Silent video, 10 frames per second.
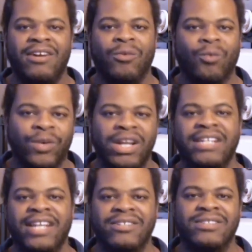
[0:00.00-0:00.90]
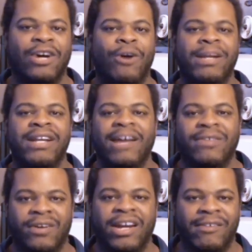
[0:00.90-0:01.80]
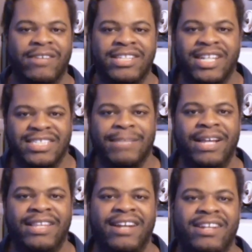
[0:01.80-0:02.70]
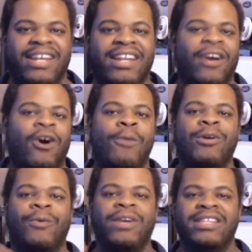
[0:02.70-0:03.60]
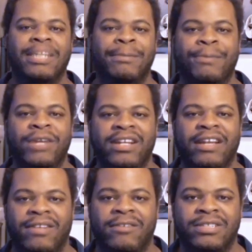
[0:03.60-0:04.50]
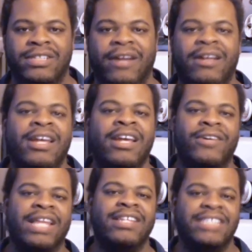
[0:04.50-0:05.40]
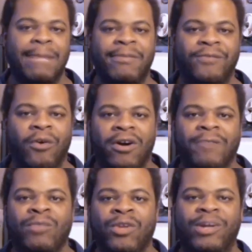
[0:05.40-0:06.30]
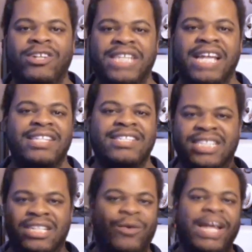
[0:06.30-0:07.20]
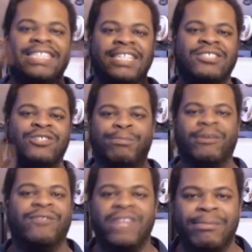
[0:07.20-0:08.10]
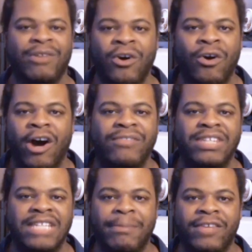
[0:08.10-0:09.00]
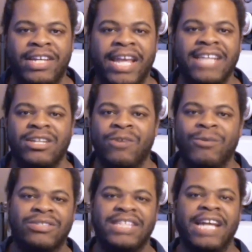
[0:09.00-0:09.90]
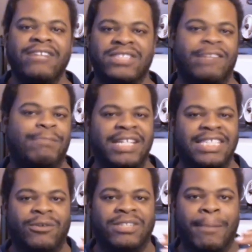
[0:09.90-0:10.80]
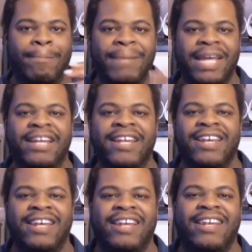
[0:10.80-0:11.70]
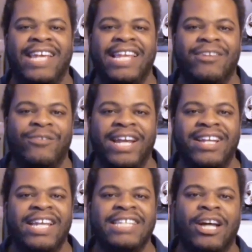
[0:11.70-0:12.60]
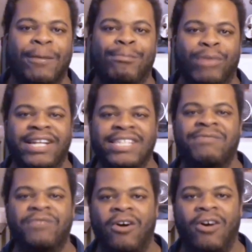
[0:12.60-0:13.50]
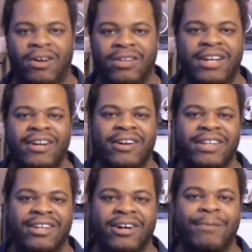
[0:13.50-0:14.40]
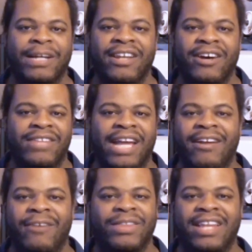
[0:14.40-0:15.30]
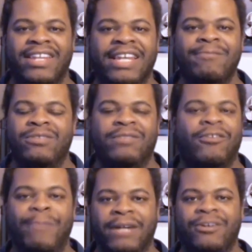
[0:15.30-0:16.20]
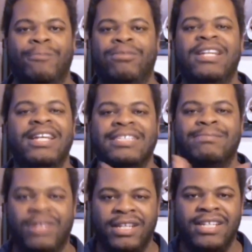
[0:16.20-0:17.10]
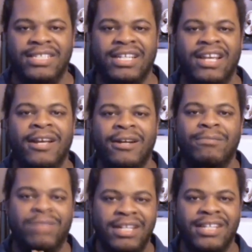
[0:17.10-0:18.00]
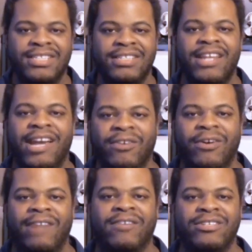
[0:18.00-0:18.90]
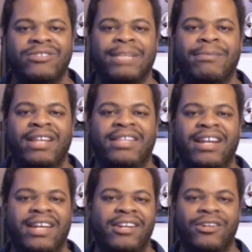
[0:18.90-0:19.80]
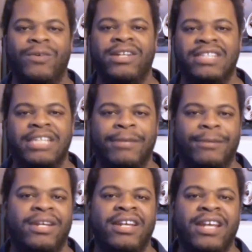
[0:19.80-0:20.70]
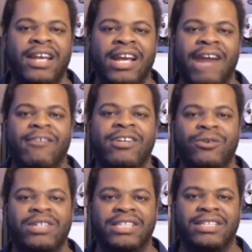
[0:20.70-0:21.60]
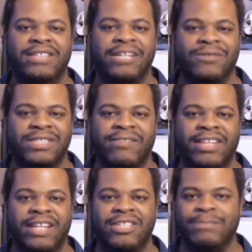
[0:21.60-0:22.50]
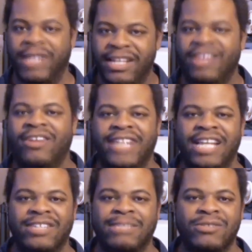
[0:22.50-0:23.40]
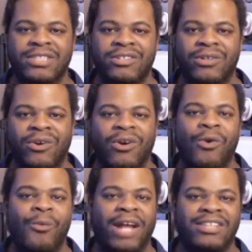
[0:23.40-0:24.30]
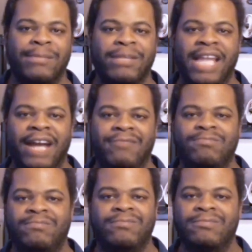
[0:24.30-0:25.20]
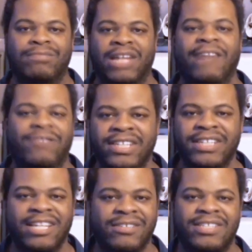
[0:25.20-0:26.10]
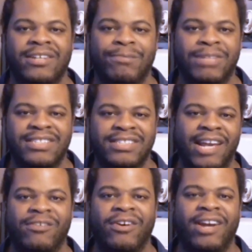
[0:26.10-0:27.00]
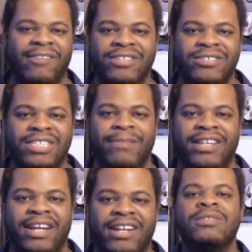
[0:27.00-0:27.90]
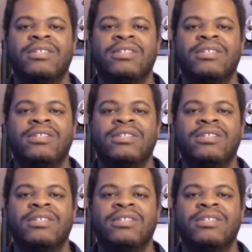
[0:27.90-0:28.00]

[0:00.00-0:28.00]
Really dangerous. I hope he never, ever does something like that again. I hope no one in the WWE does like that. Okay, the day before, Ricochet did this crazy super flip off the top of a cage, which was dangerous enough, but at least there were some men in the ring to help break his fall, or, you know, but no, that, with Ali going back, no, please, please, please never, ever do something like that again, and no one in the WWE ever do a dangerous stuff like that. There's plenty of other dangerous moves to do without something that blindly dangerous, so please never, ever do something like that again.